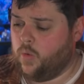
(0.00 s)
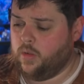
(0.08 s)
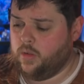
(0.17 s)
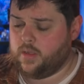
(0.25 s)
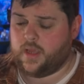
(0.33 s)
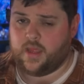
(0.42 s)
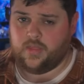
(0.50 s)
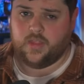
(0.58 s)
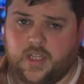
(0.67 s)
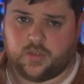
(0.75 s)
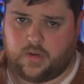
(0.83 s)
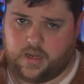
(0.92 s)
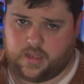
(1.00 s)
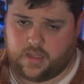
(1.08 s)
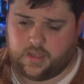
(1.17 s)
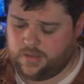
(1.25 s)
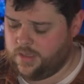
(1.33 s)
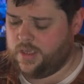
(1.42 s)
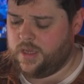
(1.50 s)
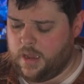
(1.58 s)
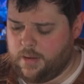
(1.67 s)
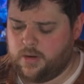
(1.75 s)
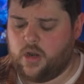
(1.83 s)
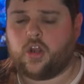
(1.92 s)
all in this ranking,
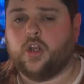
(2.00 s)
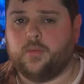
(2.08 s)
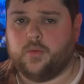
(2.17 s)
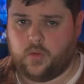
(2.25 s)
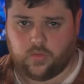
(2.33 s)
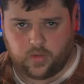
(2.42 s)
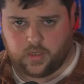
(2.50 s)
I'm going to knock it up to a